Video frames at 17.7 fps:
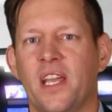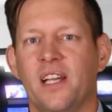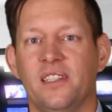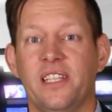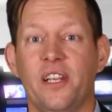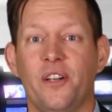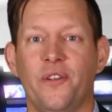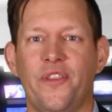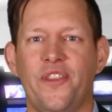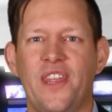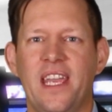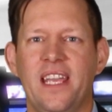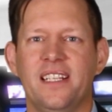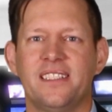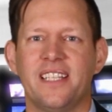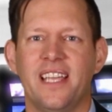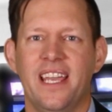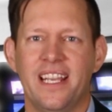Little
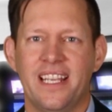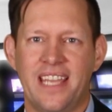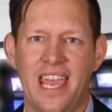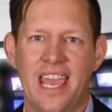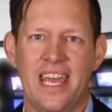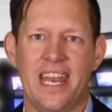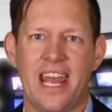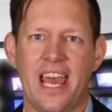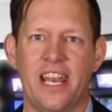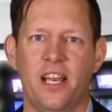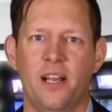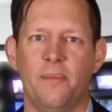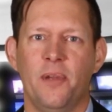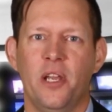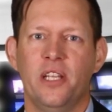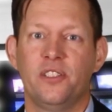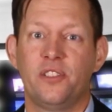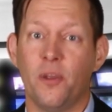things can add
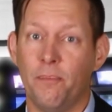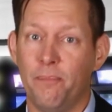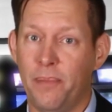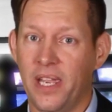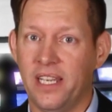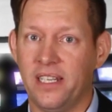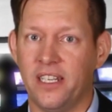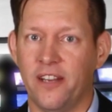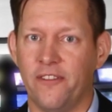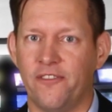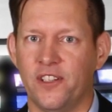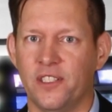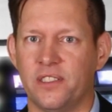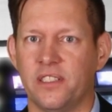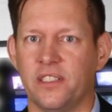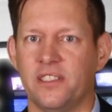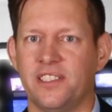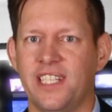up to big
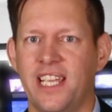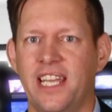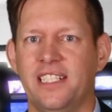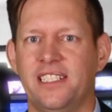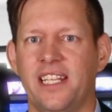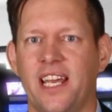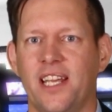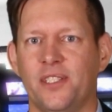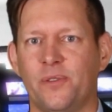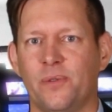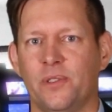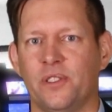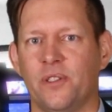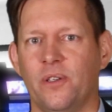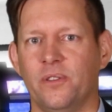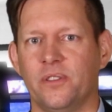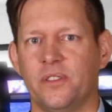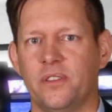differences in test
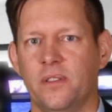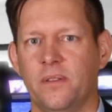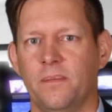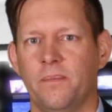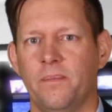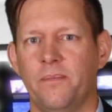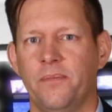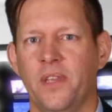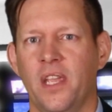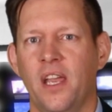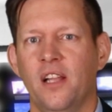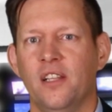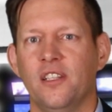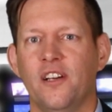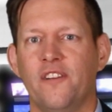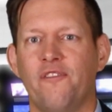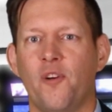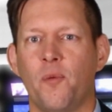results.
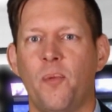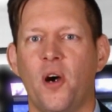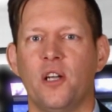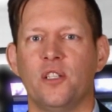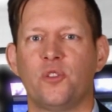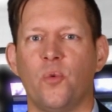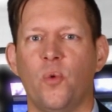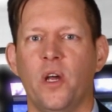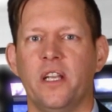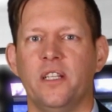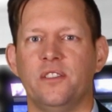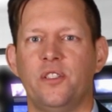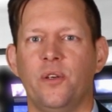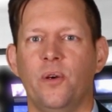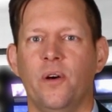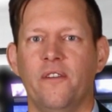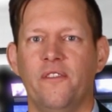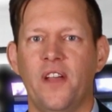Look for parts 1 and
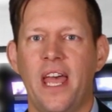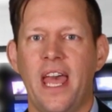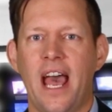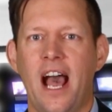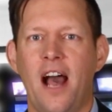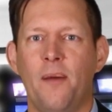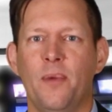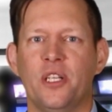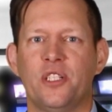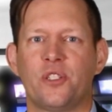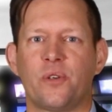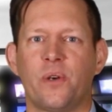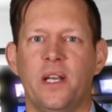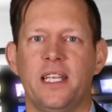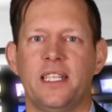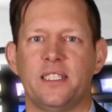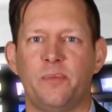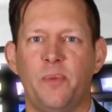2 of how much
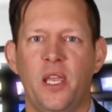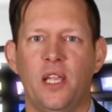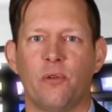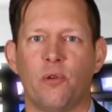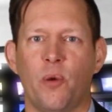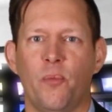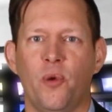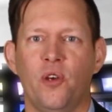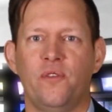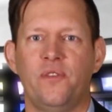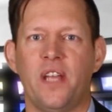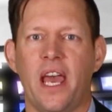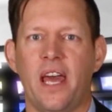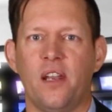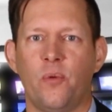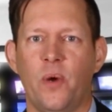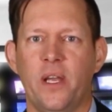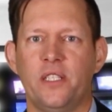grit is being removed
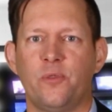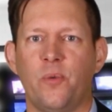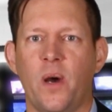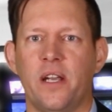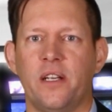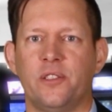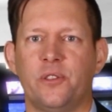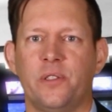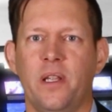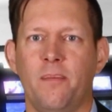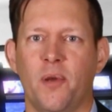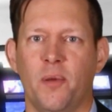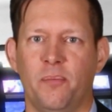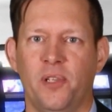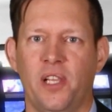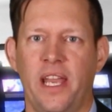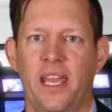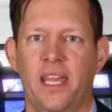at a wastewater
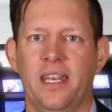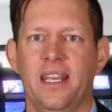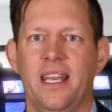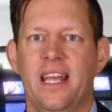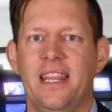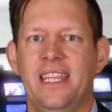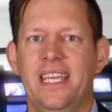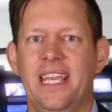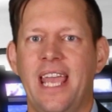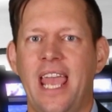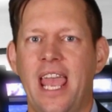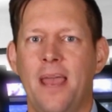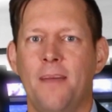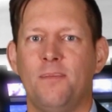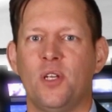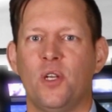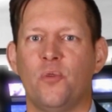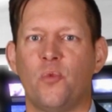treatment plant, the
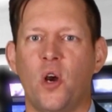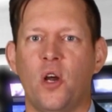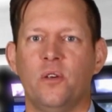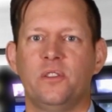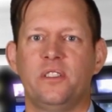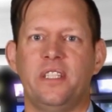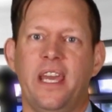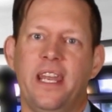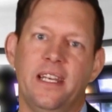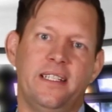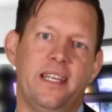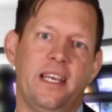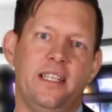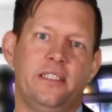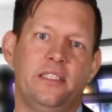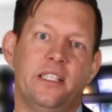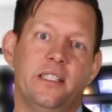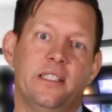Hampton Roads
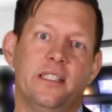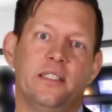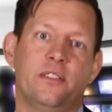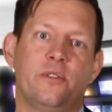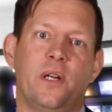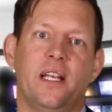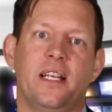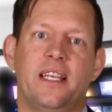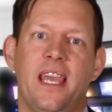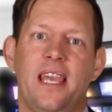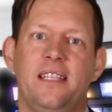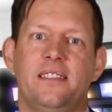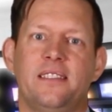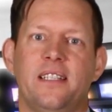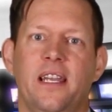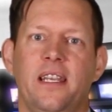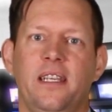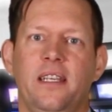Sanitation District
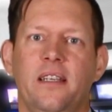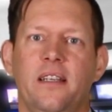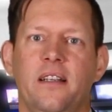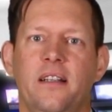case study.